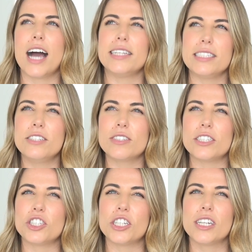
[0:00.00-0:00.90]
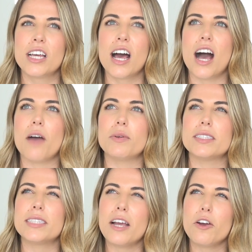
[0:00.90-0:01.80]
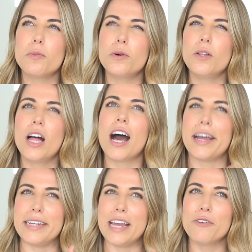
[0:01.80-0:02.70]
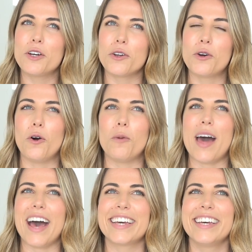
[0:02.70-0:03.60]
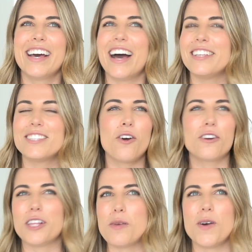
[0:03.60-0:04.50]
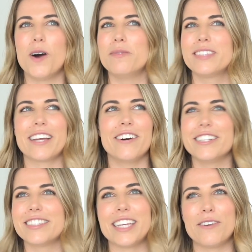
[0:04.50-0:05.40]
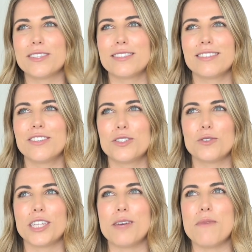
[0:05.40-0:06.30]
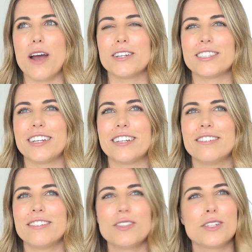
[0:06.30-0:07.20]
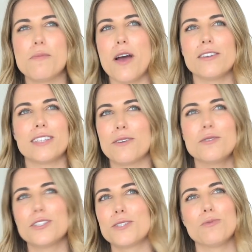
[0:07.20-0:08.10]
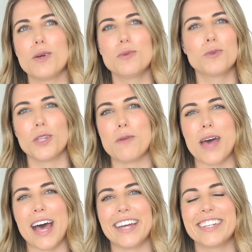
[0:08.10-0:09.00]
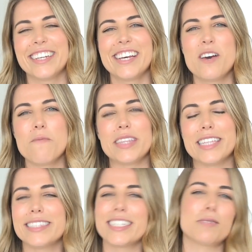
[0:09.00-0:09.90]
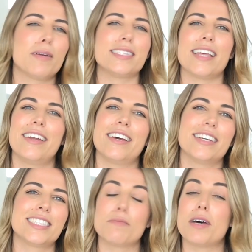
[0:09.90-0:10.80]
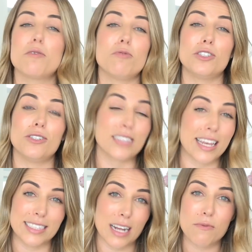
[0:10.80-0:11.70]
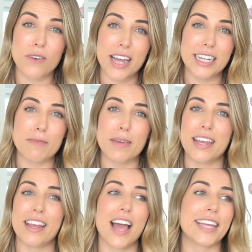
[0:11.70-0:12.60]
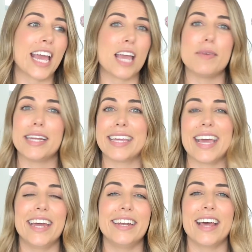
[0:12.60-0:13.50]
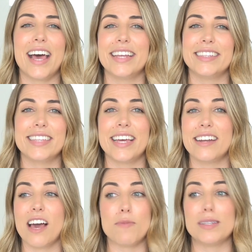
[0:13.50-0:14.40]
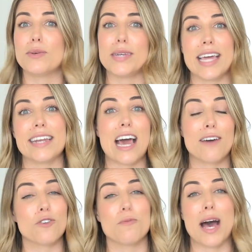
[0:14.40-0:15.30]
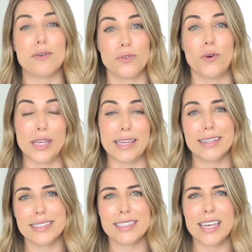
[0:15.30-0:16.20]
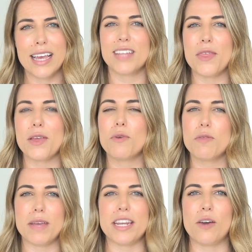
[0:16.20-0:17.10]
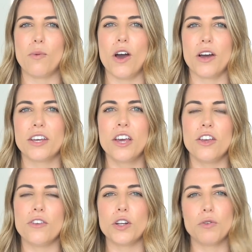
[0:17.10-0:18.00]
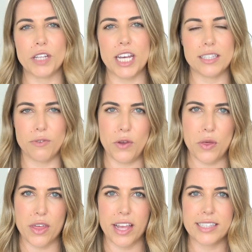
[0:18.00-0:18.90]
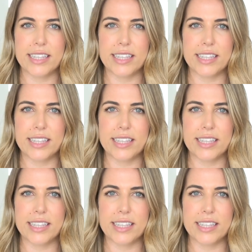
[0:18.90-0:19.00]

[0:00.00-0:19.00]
I did an audition. I was terrible. I never got a call back. I totally bombed. Like honestly, it was really embarrassing. It wasn't embarrassing. It was really bad. But then 6 months later, some other producer ended up finding me. I came in again, and then I've been doing that now for about 4 years. I think with media work, you've got to realize a few things.